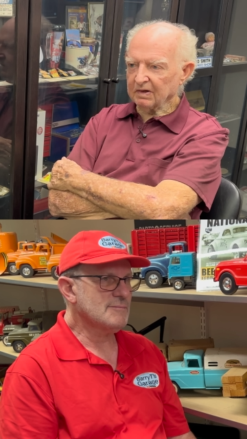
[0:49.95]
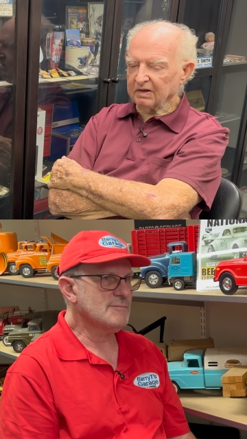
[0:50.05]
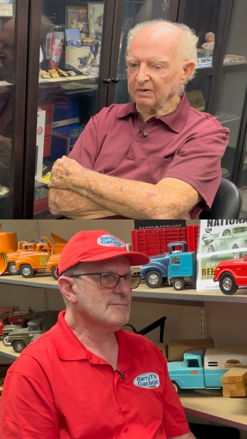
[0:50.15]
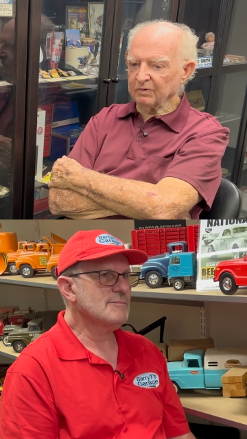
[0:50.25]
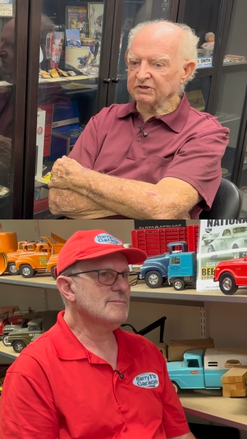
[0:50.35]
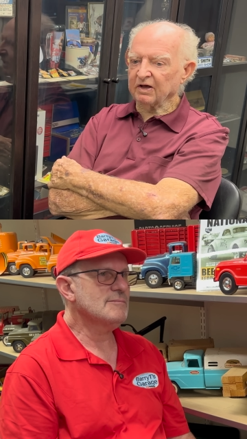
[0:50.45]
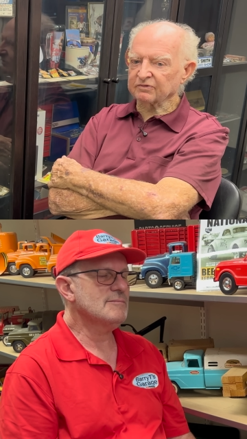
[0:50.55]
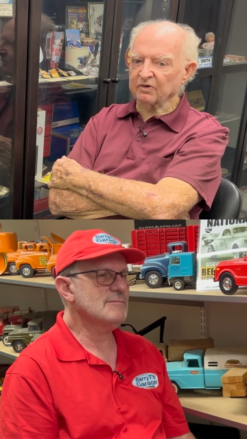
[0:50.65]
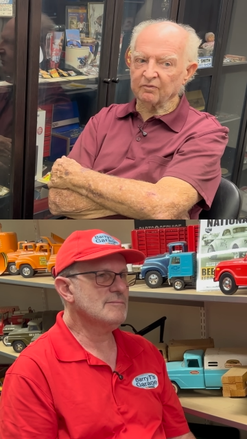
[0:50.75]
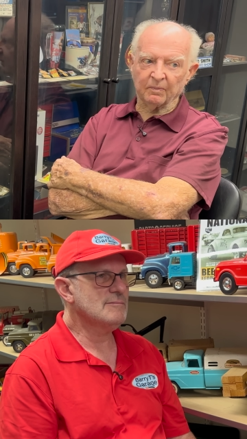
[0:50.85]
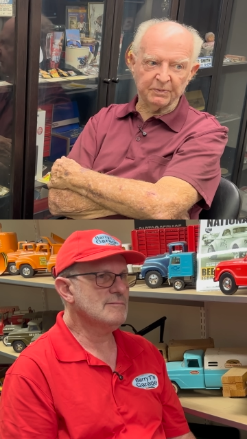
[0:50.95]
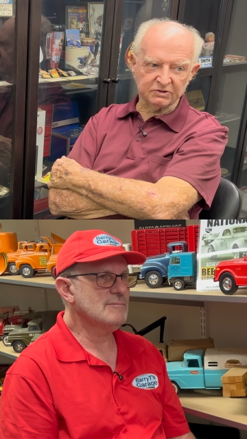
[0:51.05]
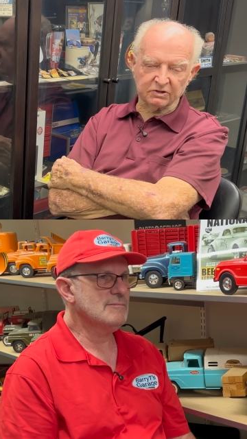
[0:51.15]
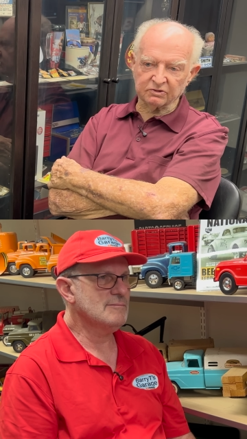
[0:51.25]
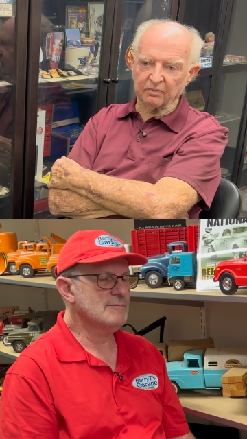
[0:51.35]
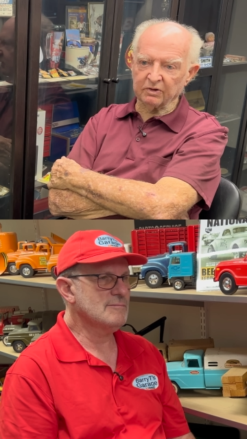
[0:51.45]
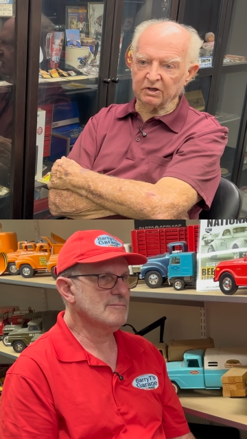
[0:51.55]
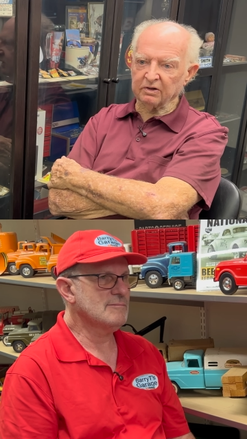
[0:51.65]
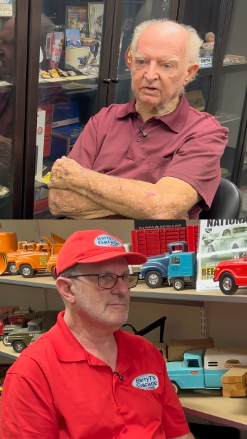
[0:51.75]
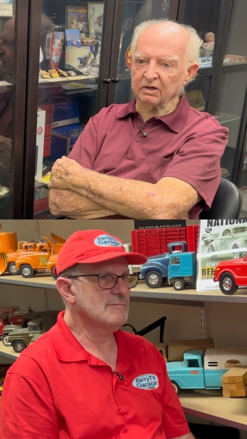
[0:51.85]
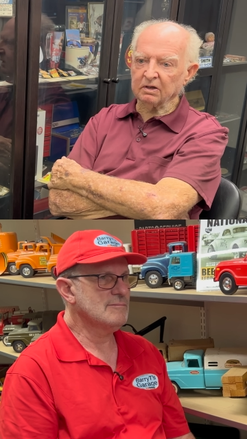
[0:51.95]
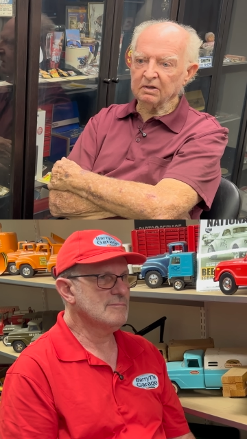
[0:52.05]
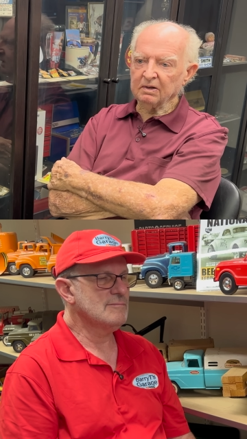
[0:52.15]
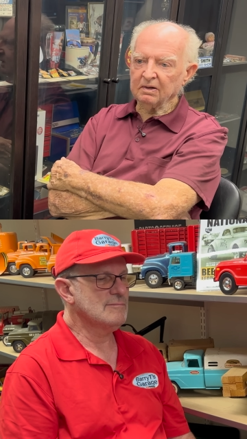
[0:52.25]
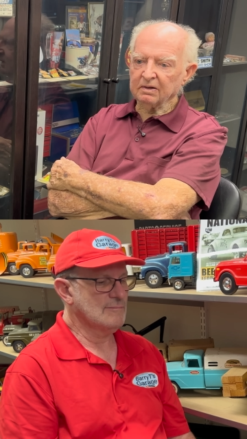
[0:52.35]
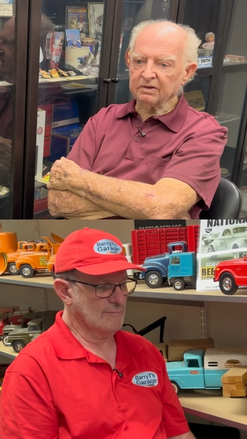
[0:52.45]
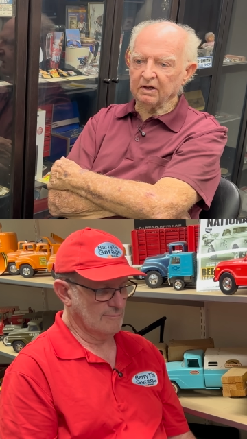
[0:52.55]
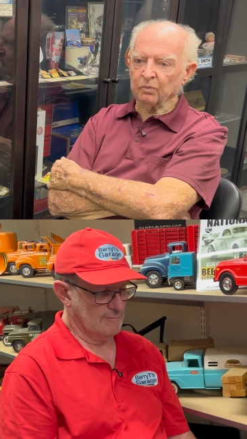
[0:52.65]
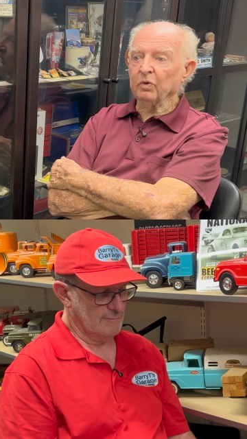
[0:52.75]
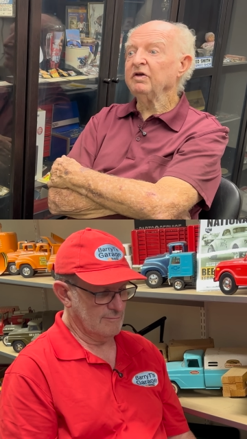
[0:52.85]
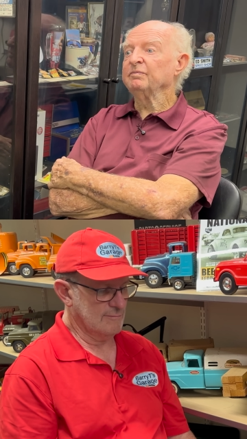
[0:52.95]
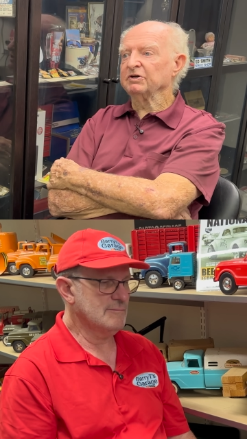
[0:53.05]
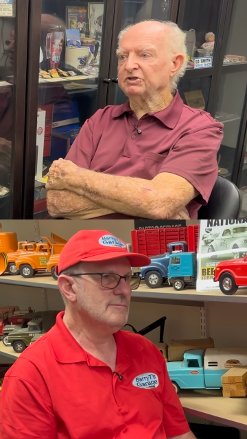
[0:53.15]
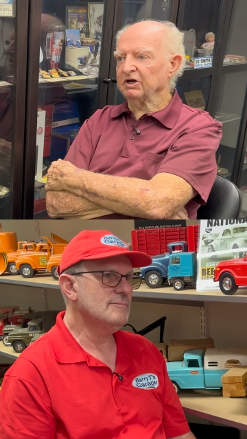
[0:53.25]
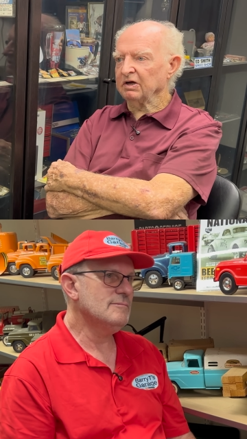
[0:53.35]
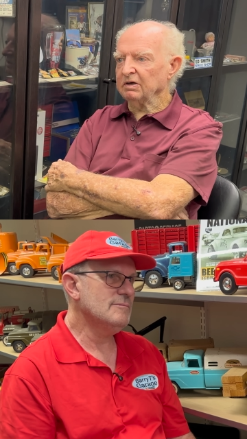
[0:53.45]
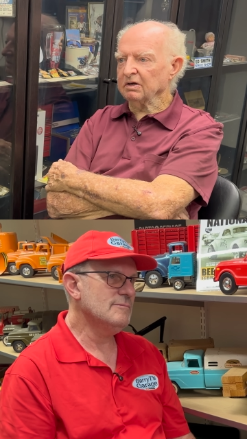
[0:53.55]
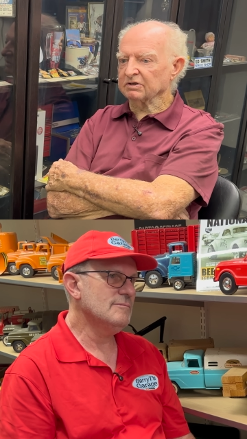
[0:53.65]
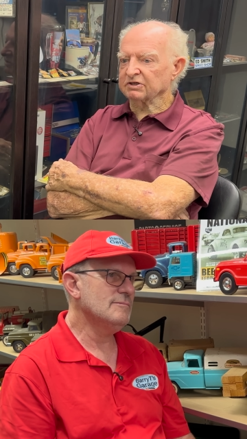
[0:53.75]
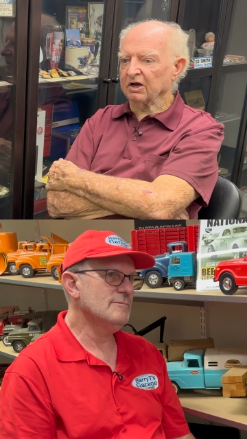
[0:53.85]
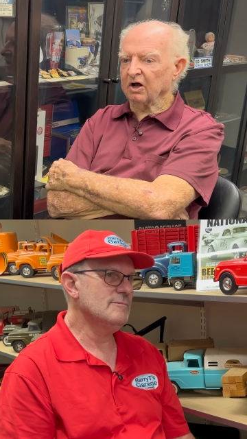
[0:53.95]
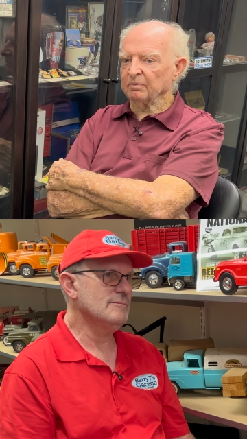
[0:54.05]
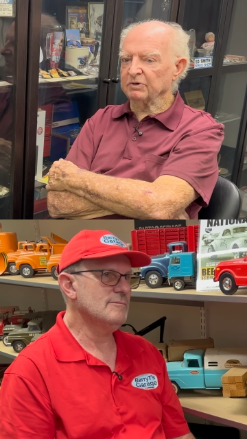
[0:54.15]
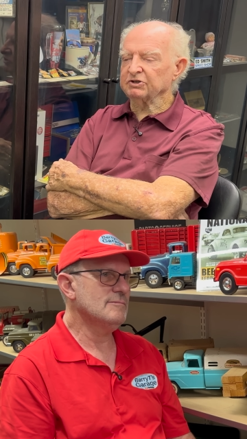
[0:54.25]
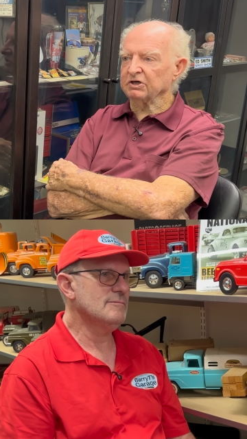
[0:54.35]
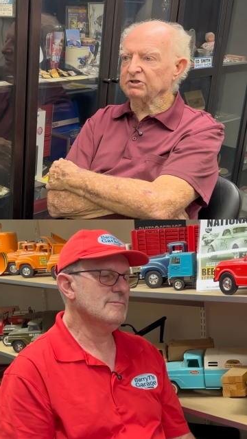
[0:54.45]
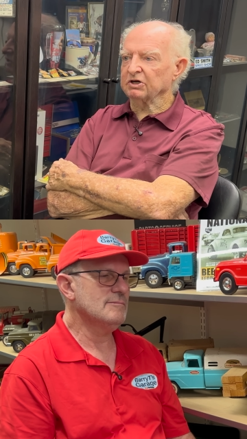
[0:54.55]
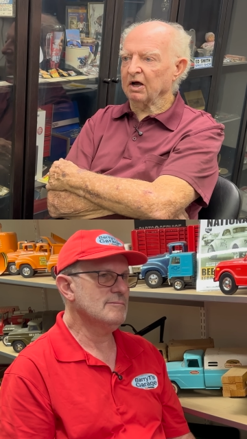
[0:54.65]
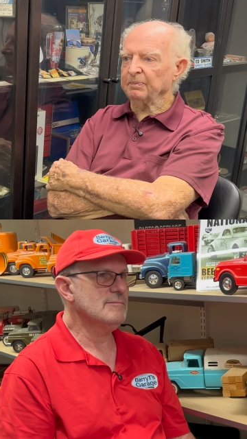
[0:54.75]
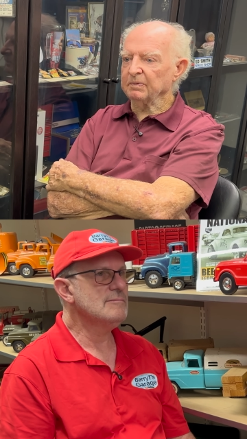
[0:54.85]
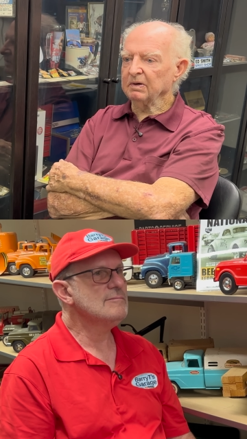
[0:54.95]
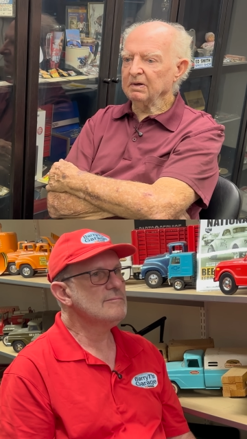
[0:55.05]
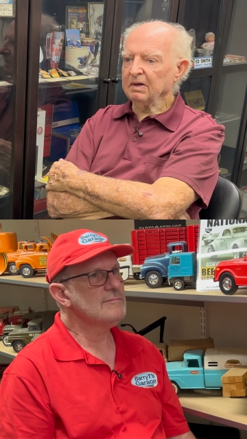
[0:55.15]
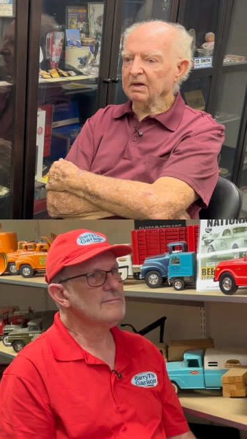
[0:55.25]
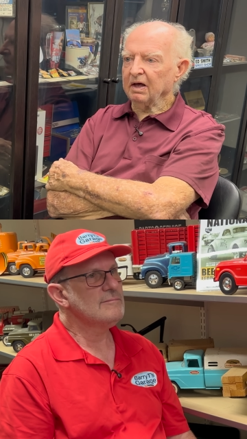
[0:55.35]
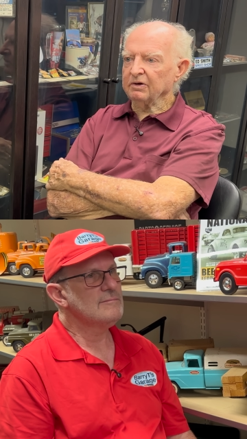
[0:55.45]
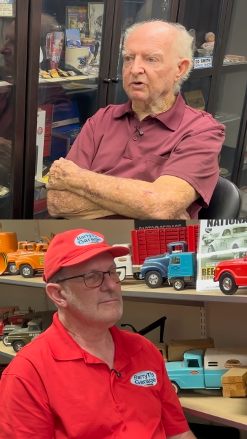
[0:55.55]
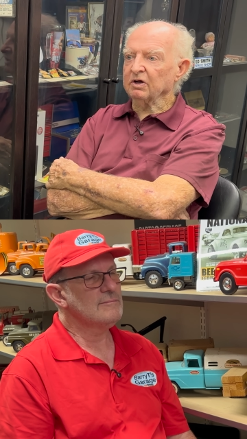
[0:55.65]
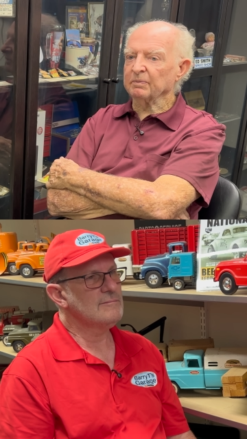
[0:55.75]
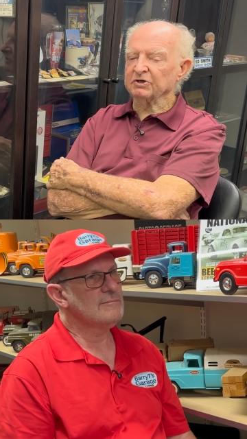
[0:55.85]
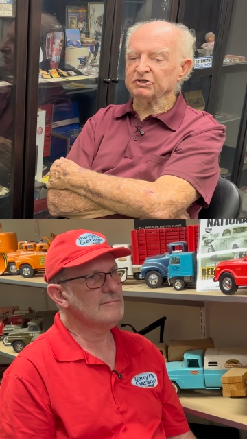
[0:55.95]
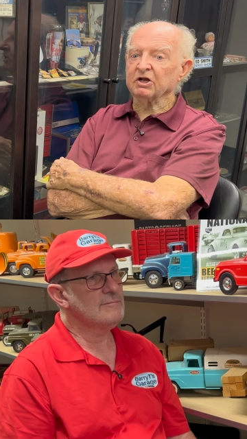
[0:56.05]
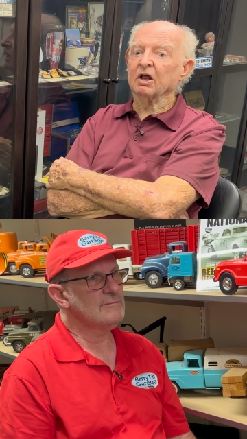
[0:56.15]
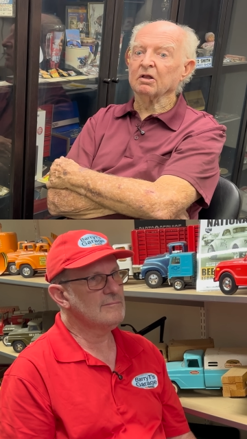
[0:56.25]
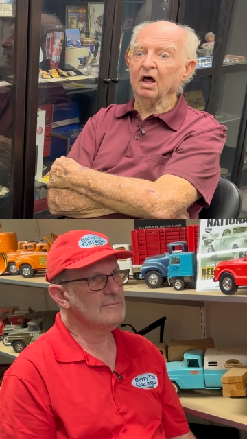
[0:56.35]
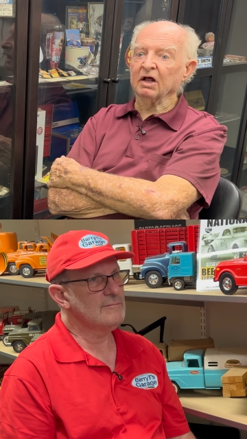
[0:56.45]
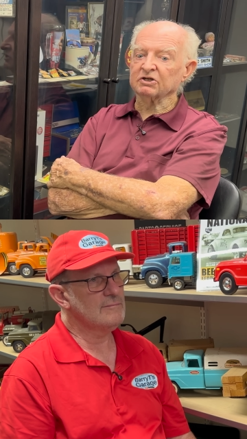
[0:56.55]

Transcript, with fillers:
Speaker 1: And then we have some of our pistons over here that that we've machined and sent out machine shop, and you can machine a lot of